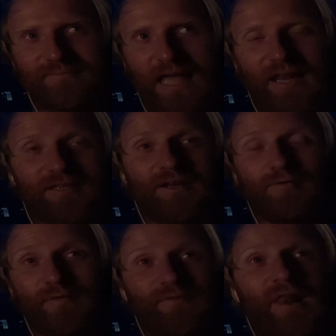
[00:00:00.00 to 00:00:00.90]
And as I
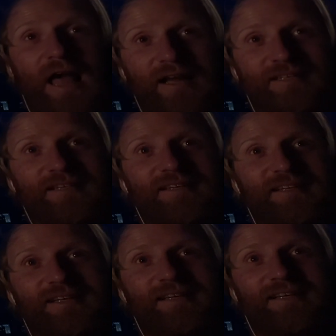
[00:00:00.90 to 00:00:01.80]
reflect
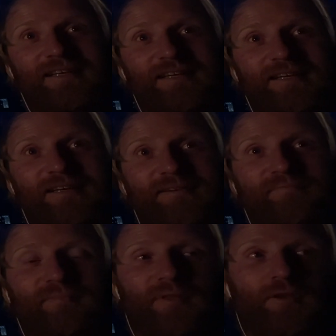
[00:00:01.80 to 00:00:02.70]

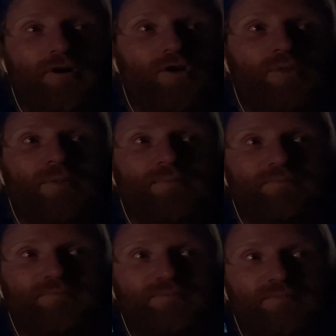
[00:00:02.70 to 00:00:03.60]
on
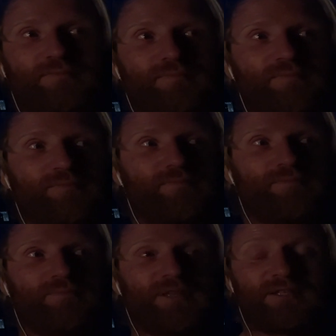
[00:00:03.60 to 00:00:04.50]

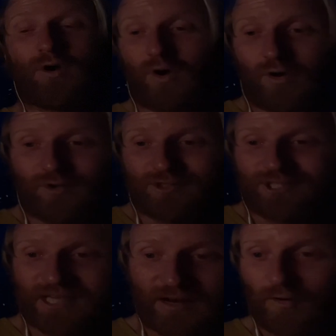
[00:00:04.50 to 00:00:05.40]
this
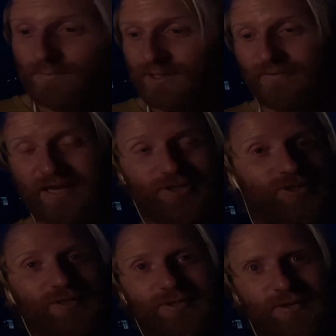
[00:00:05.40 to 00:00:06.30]
set of
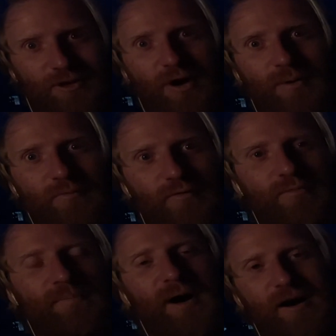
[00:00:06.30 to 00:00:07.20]
observations that come from
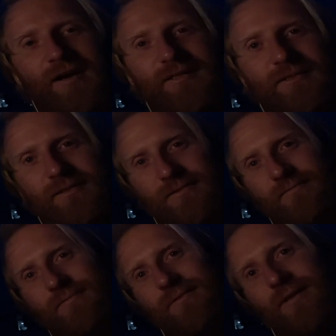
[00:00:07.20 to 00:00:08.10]
a past
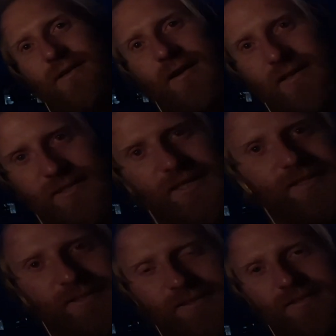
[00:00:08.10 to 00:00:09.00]
and an
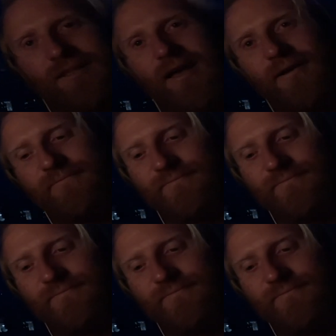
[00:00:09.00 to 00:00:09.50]
existence there,